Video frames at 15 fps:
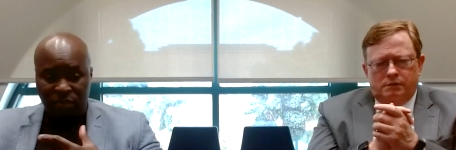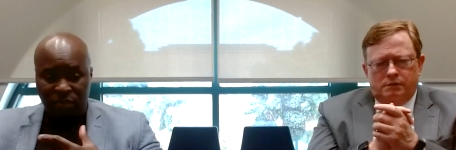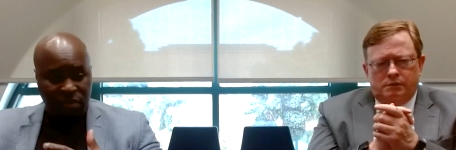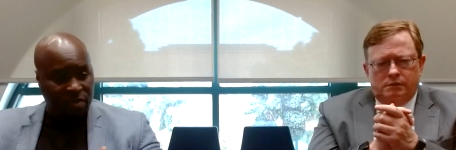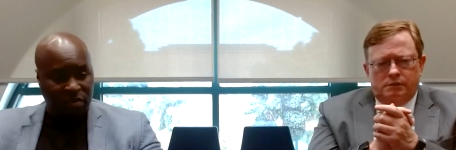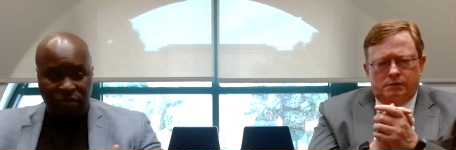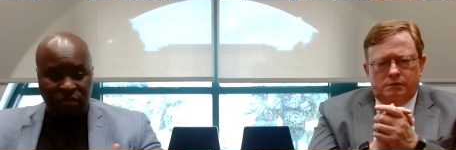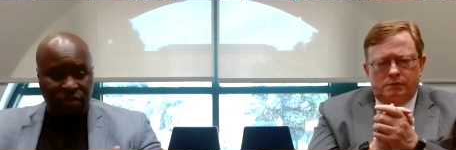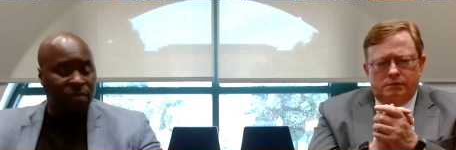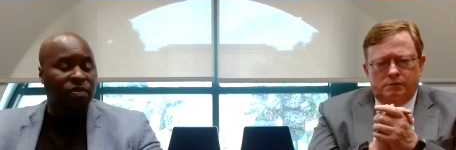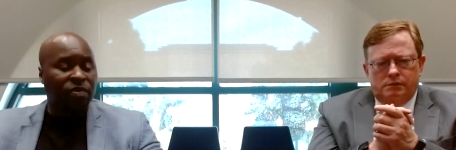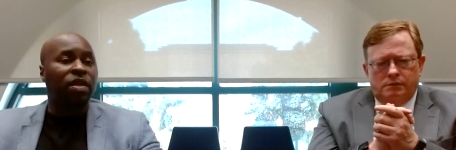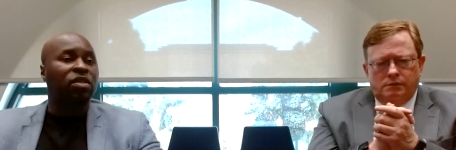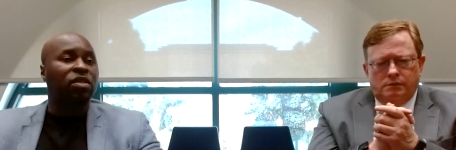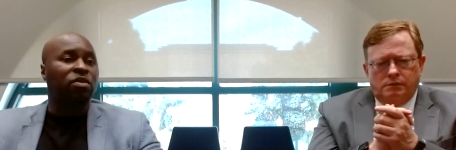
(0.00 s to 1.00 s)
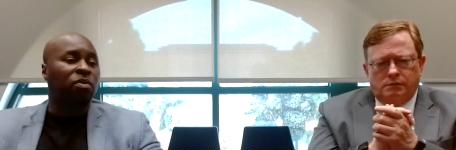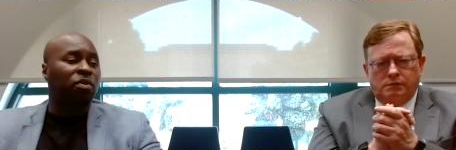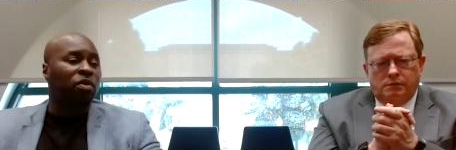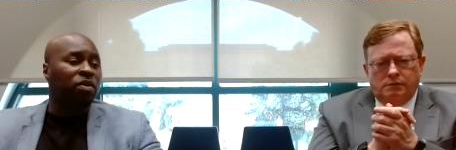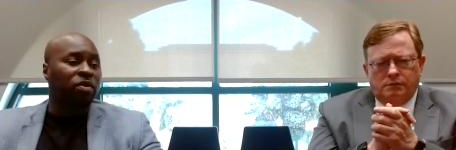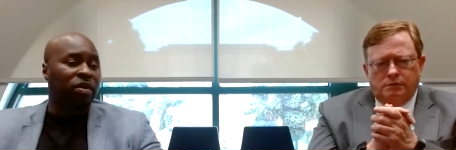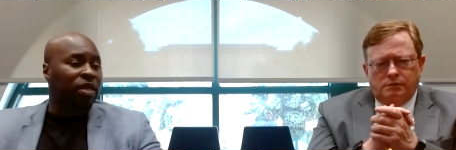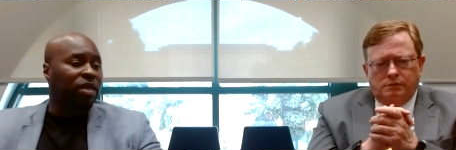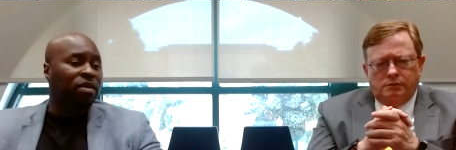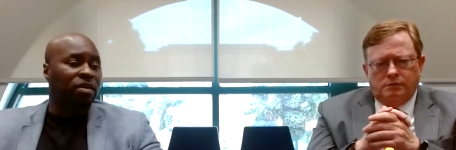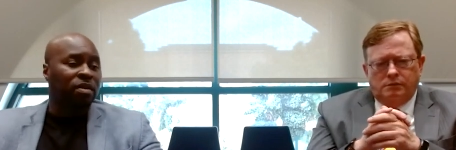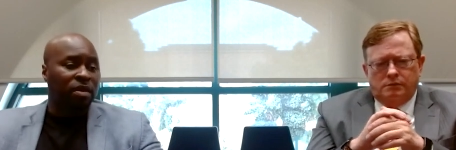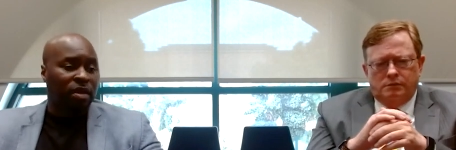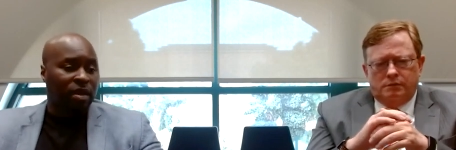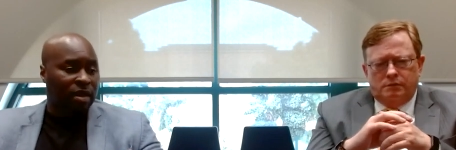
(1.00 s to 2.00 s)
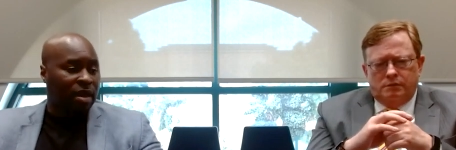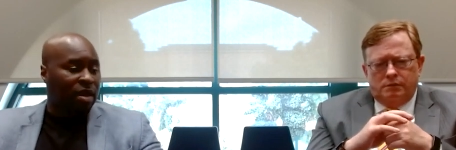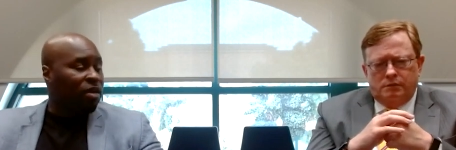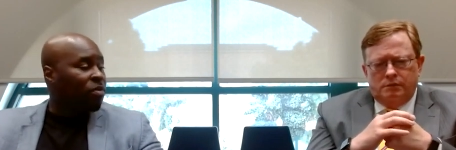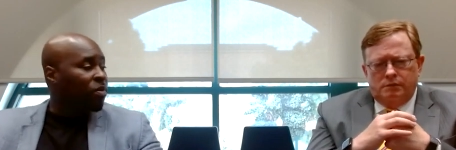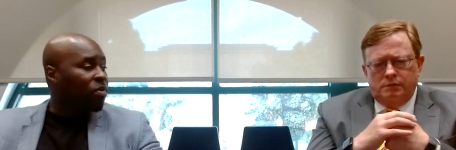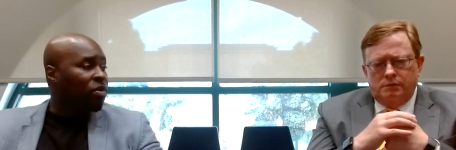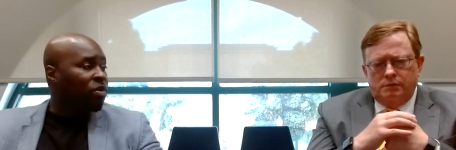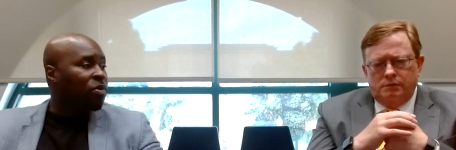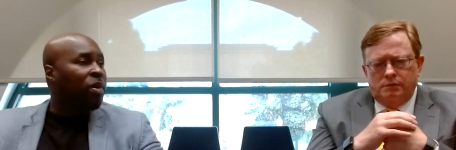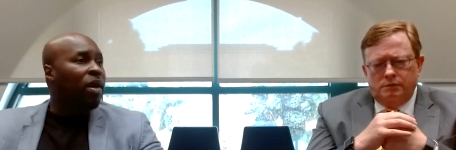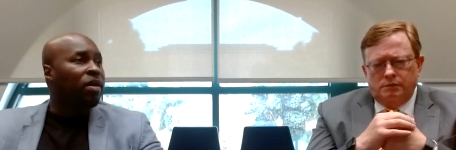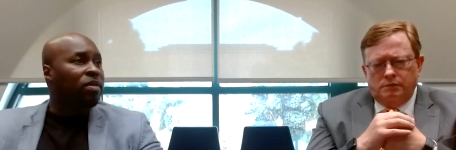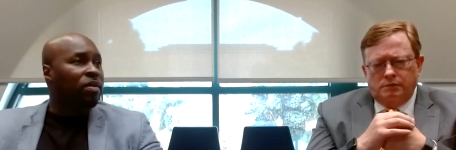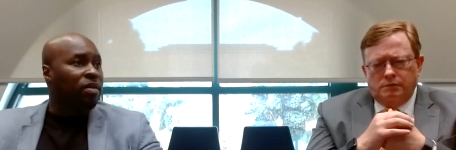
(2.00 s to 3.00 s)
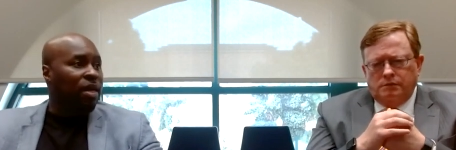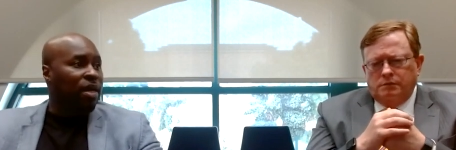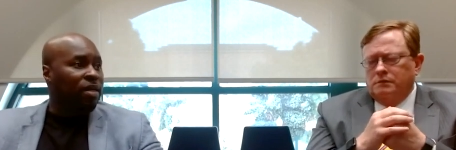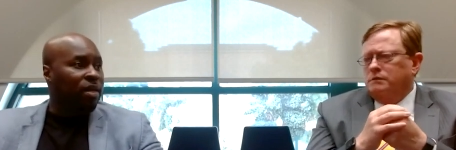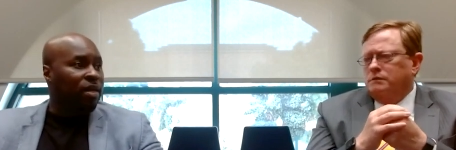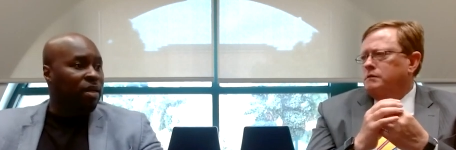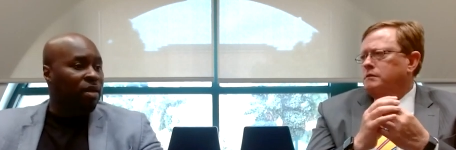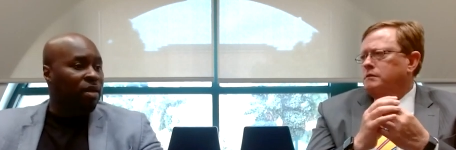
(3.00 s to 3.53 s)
Speaker 1: Is there something that you want to need? How can we respond? And,